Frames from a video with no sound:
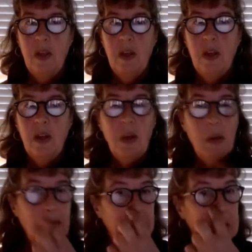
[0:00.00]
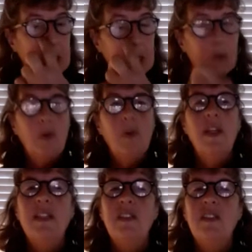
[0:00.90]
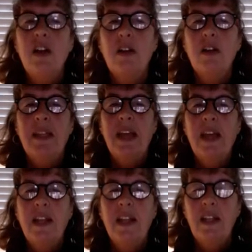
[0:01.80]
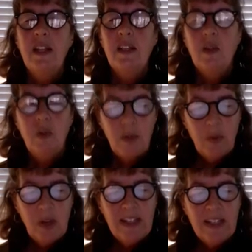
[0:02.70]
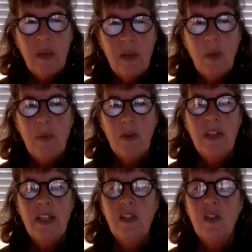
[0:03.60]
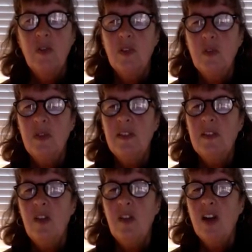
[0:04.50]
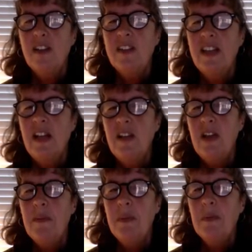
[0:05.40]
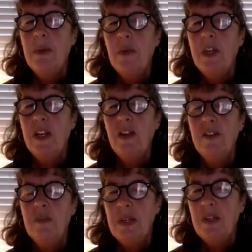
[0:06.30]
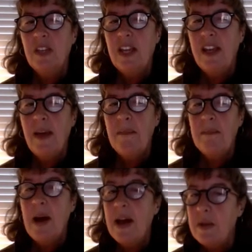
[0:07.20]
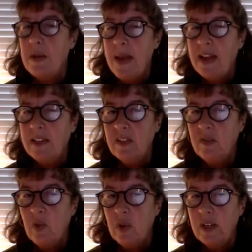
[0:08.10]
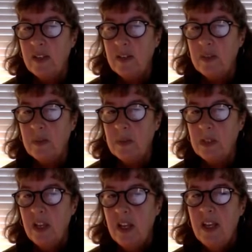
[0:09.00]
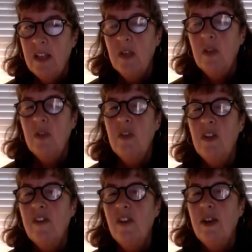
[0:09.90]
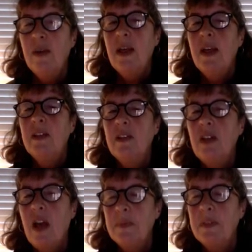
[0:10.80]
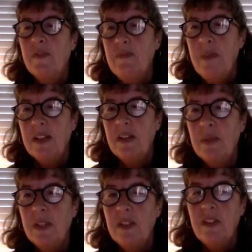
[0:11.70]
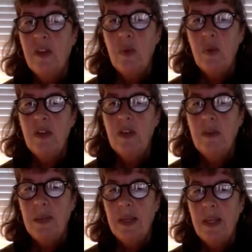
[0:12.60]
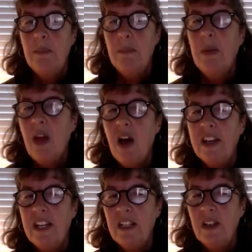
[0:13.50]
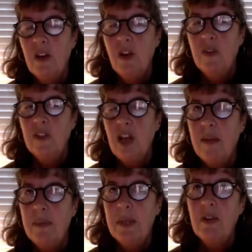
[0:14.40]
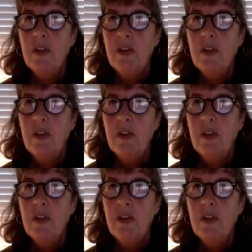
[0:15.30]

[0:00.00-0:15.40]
All right, so let's talk about that. Oh, I wanted to say one more thing too. So this is log cell number, but we could also be looking at biomass of organisms. There's different types of measurements that we could be plotting over time here.